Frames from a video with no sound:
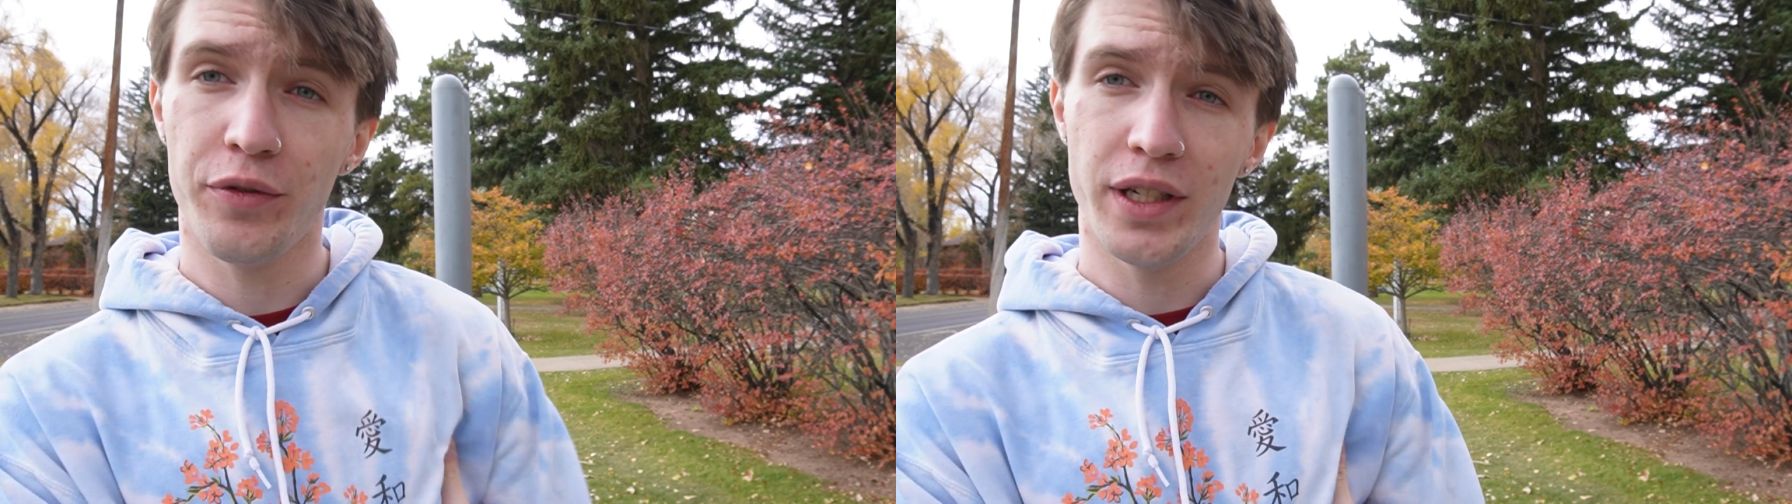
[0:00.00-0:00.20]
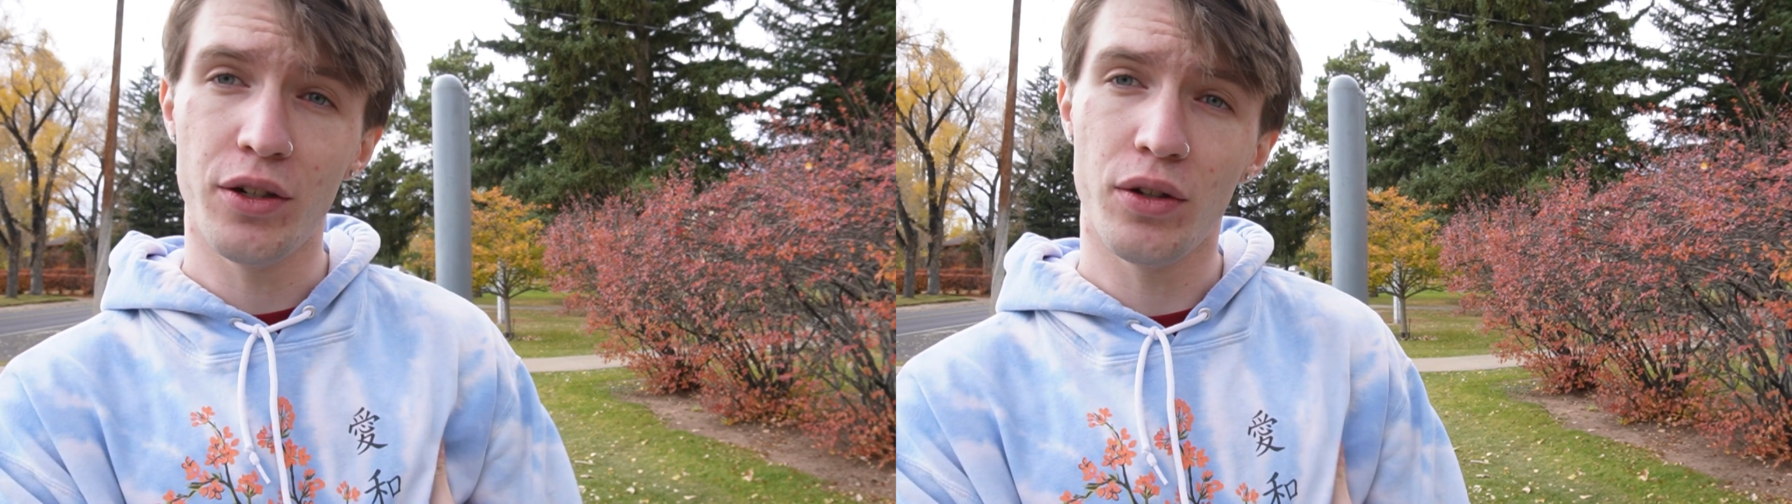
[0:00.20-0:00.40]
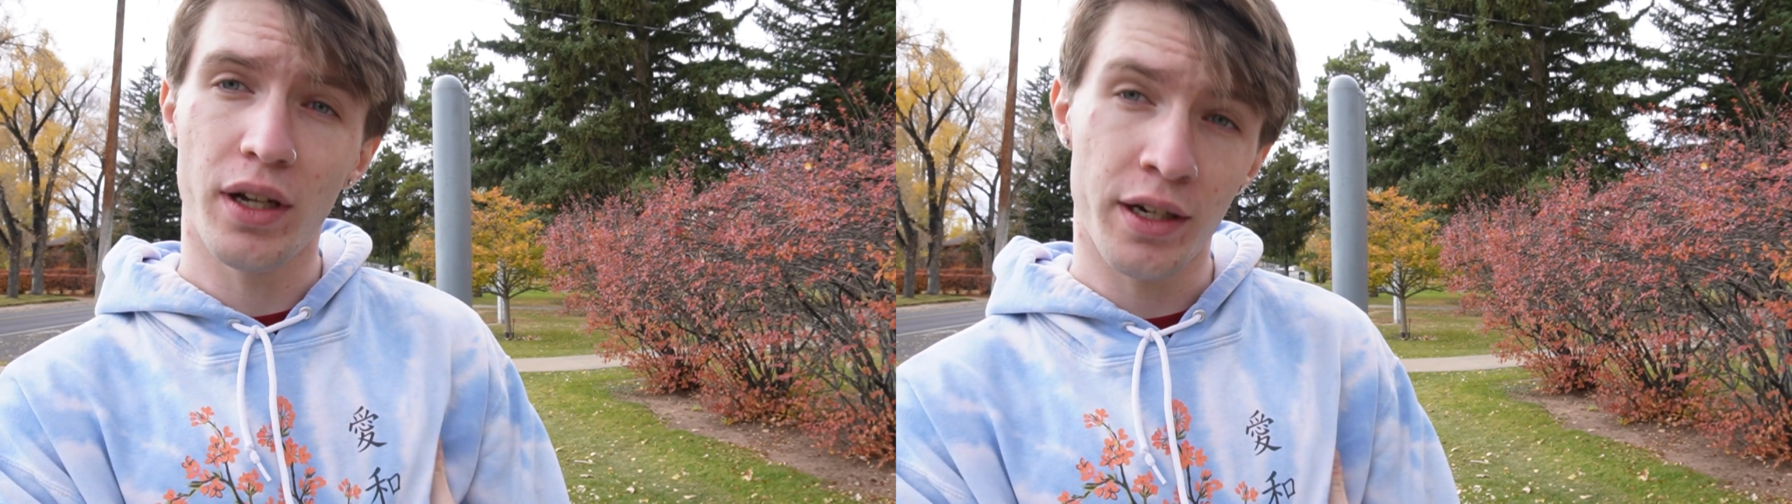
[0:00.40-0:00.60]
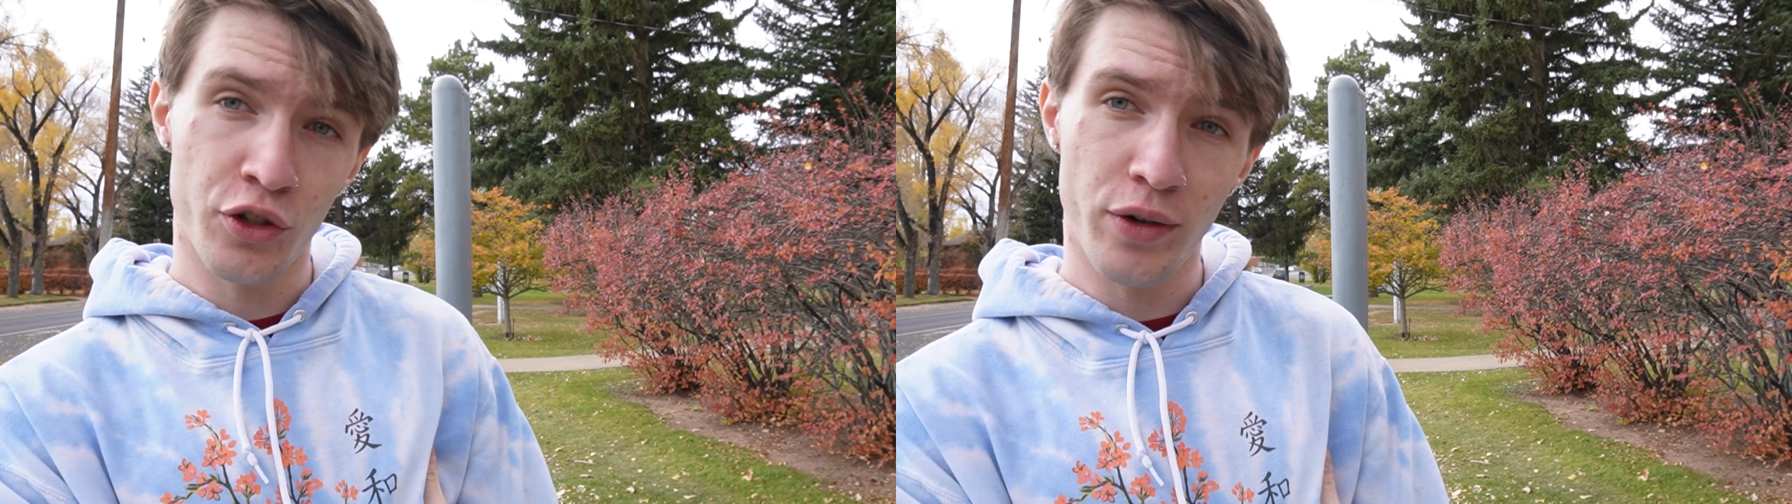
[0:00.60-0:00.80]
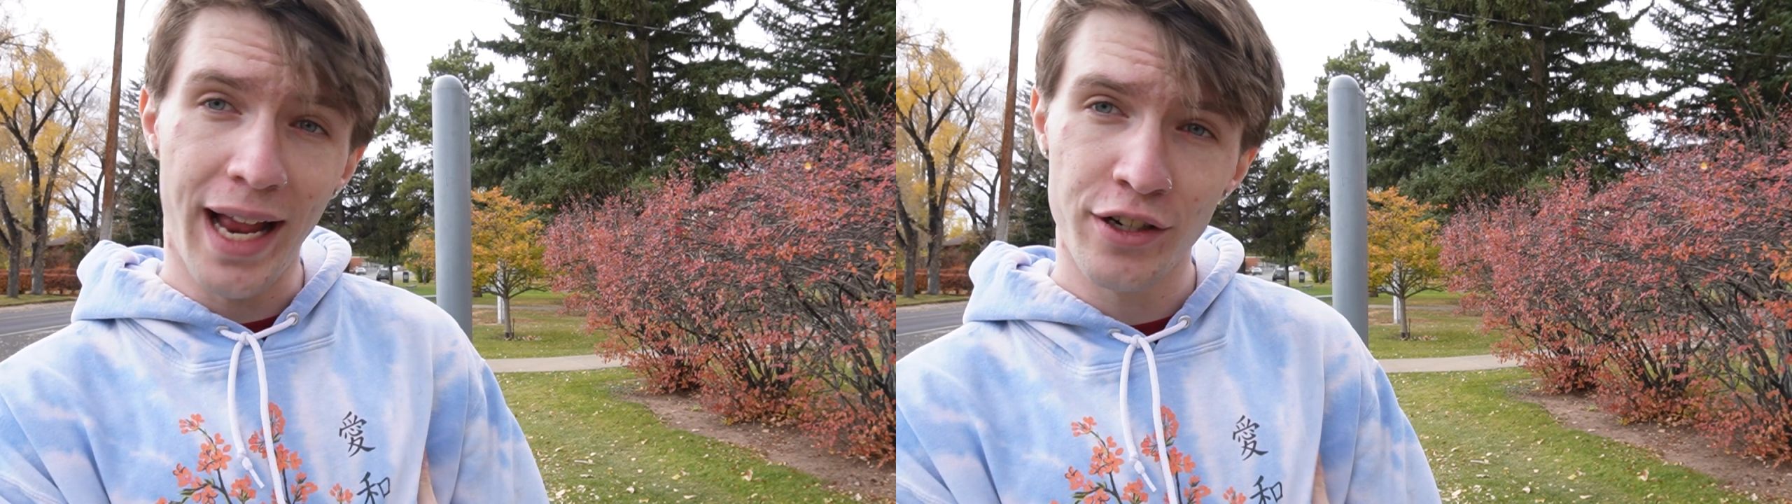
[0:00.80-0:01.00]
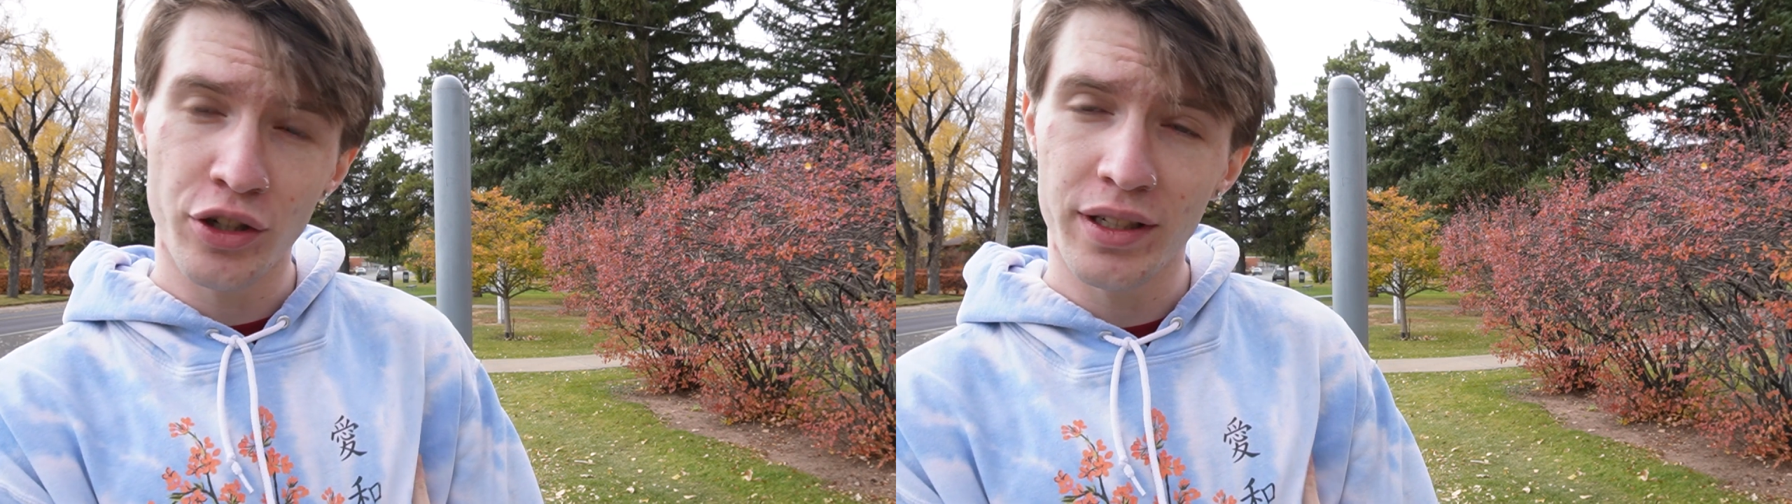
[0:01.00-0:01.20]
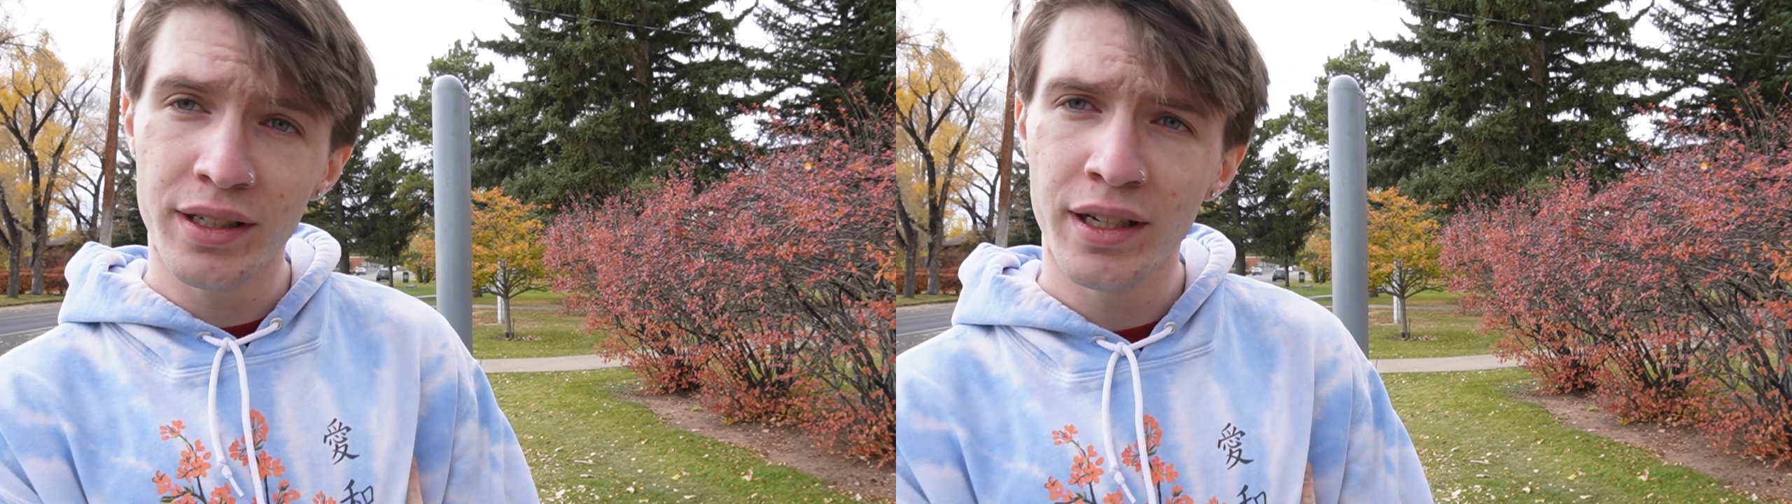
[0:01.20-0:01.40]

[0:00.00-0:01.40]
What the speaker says: feel a contraction